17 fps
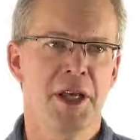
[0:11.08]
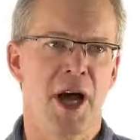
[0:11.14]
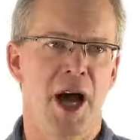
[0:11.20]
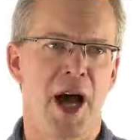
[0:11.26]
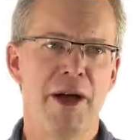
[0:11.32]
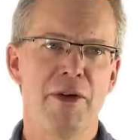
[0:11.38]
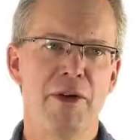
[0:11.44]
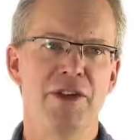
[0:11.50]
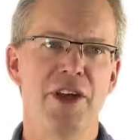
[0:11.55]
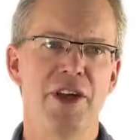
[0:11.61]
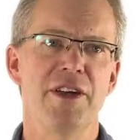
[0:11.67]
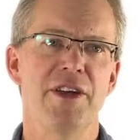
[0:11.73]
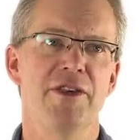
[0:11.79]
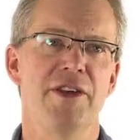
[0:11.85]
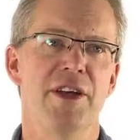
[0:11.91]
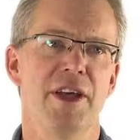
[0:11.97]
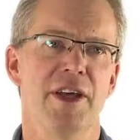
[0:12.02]
IRIS
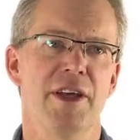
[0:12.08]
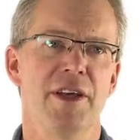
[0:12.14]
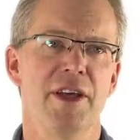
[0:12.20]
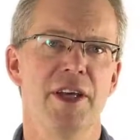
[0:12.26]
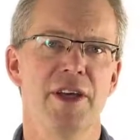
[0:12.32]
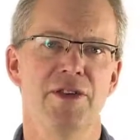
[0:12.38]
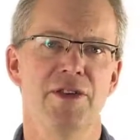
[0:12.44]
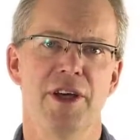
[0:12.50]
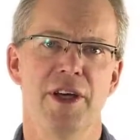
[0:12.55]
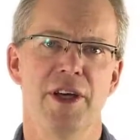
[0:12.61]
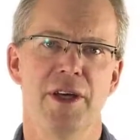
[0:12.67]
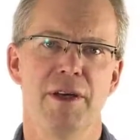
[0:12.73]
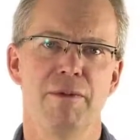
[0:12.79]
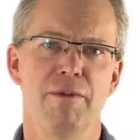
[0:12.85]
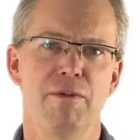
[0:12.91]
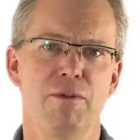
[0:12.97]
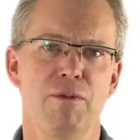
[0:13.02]
NDT
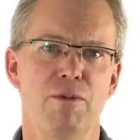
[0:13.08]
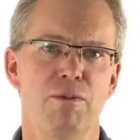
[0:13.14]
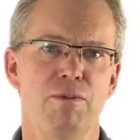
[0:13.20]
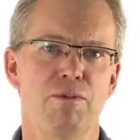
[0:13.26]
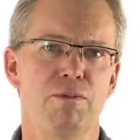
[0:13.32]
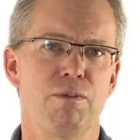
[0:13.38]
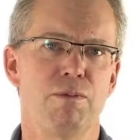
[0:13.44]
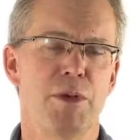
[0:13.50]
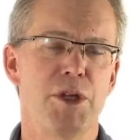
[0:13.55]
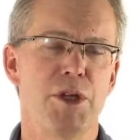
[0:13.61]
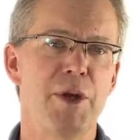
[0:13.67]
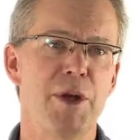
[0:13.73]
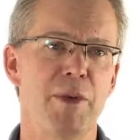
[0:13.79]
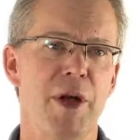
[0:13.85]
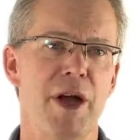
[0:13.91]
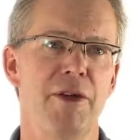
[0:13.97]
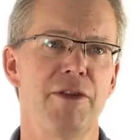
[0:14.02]
has been
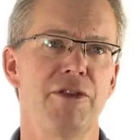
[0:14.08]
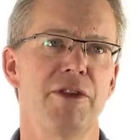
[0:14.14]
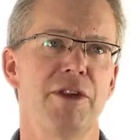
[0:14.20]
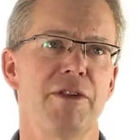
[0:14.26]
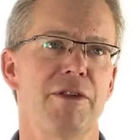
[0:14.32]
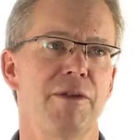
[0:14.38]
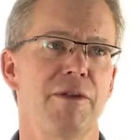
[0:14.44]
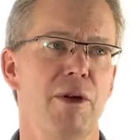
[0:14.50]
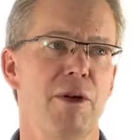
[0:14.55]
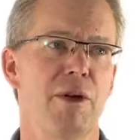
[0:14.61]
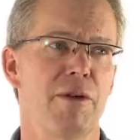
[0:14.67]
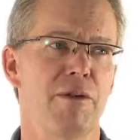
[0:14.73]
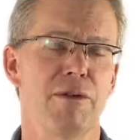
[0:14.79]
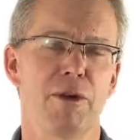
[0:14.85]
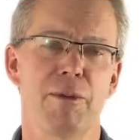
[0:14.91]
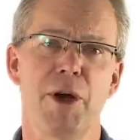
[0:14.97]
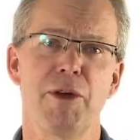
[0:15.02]
around since,
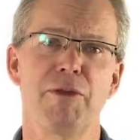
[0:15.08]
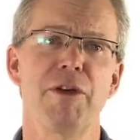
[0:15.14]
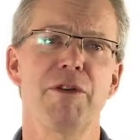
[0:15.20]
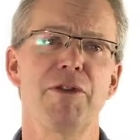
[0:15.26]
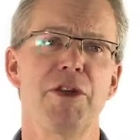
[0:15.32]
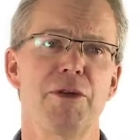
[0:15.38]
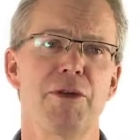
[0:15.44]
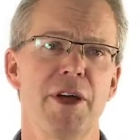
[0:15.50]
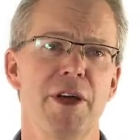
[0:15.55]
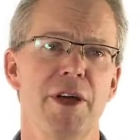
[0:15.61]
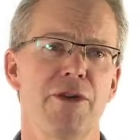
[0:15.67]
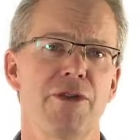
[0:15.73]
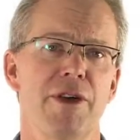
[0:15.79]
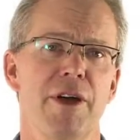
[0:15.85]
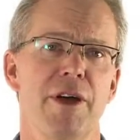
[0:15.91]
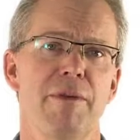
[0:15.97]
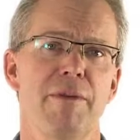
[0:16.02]
for about 53
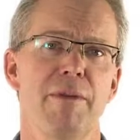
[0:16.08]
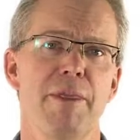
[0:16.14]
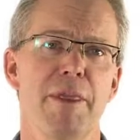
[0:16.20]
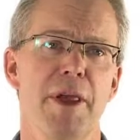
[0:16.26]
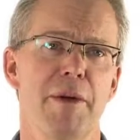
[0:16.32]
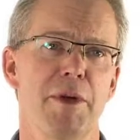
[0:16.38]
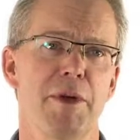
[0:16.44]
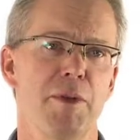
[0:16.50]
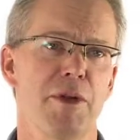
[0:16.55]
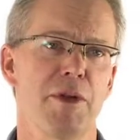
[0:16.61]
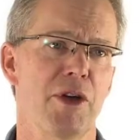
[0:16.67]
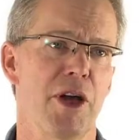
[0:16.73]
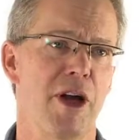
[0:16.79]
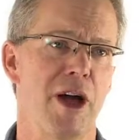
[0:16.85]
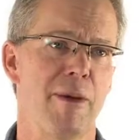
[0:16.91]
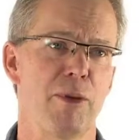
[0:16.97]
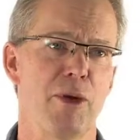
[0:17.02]
years now. I mean, we've
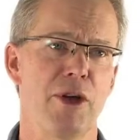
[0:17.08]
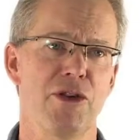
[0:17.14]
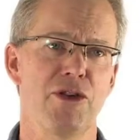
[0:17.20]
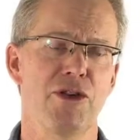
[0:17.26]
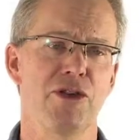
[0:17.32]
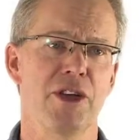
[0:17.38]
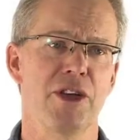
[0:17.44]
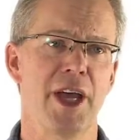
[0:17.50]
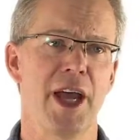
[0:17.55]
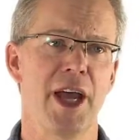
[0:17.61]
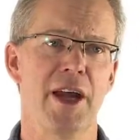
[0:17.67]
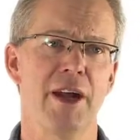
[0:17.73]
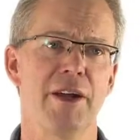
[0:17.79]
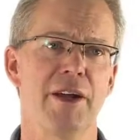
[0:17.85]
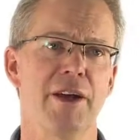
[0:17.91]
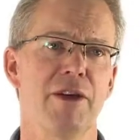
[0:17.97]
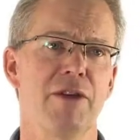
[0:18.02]
got operations in
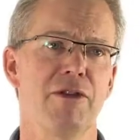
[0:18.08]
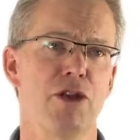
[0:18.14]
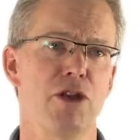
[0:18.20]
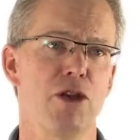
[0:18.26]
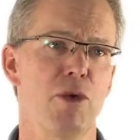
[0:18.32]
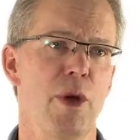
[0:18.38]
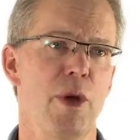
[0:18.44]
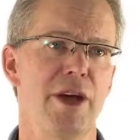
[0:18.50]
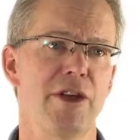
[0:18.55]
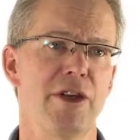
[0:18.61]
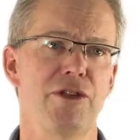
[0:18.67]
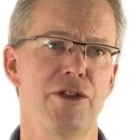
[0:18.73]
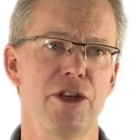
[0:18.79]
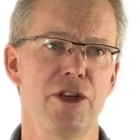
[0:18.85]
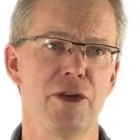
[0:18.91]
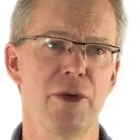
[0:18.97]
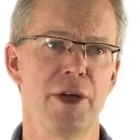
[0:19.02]
Canada, the US,
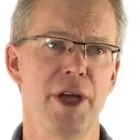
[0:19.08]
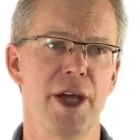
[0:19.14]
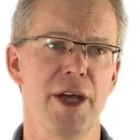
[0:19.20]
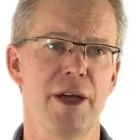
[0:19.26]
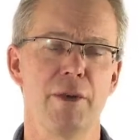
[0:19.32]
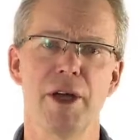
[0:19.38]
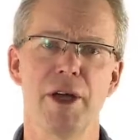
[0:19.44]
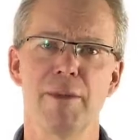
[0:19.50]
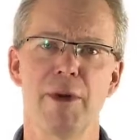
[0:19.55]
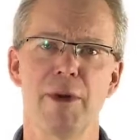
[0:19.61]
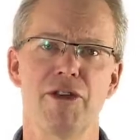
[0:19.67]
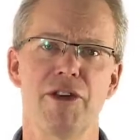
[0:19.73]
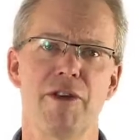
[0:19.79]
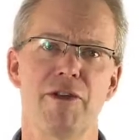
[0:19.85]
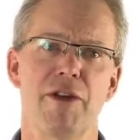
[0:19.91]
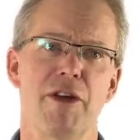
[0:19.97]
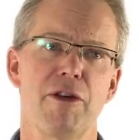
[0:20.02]
the UK. We've got about
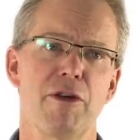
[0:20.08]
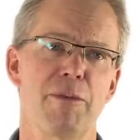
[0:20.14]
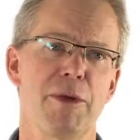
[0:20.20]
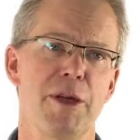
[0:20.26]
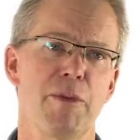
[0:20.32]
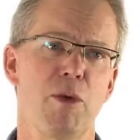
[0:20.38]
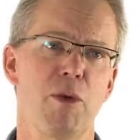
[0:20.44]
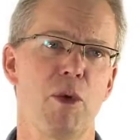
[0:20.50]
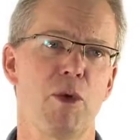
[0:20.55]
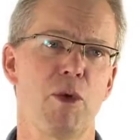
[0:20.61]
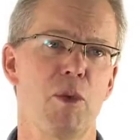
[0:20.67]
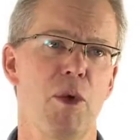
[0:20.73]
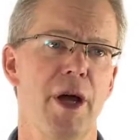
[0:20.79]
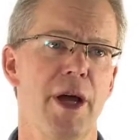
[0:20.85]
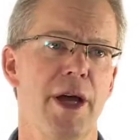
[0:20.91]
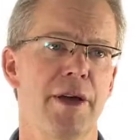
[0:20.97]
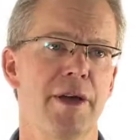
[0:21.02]
700 people
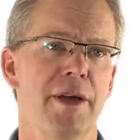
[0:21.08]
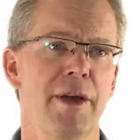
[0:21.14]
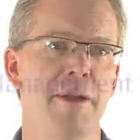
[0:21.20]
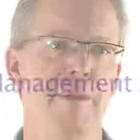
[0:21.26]
worldwide.